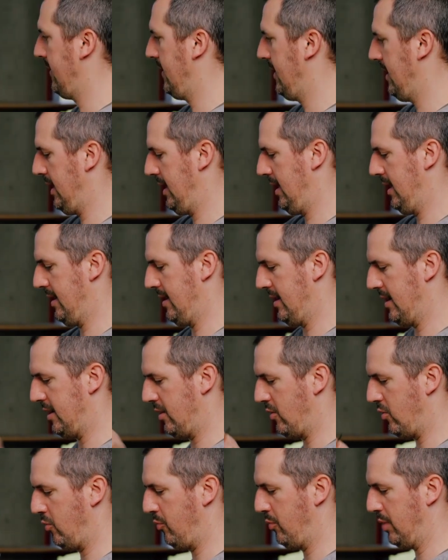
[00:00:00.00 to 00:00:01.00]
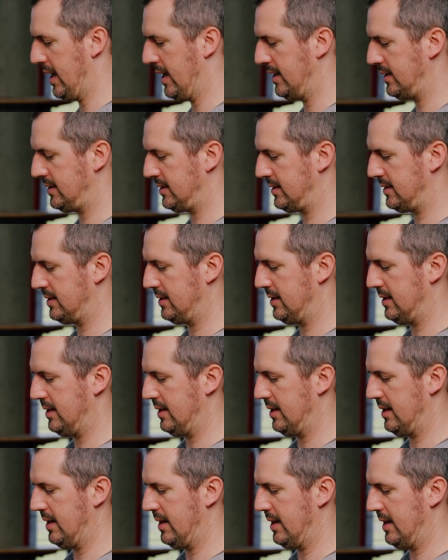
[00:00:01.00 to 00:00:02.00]
et on place
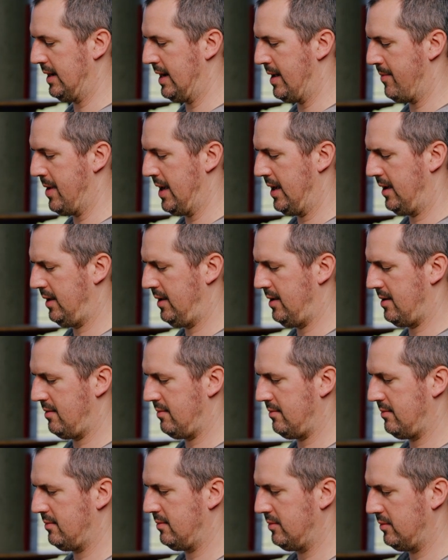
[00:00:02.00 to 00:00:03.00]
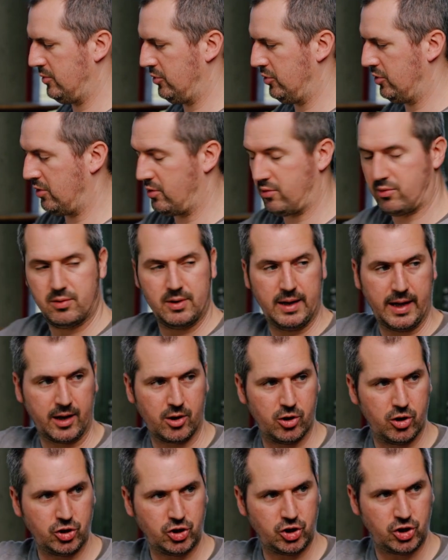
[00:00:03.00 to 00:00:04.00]
l'abeille dans la
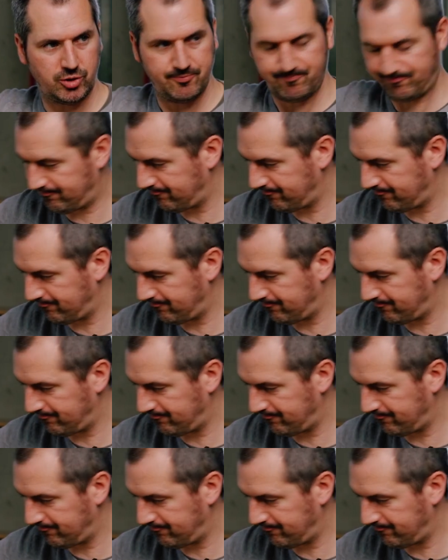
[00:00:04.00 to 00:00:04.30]
cloche.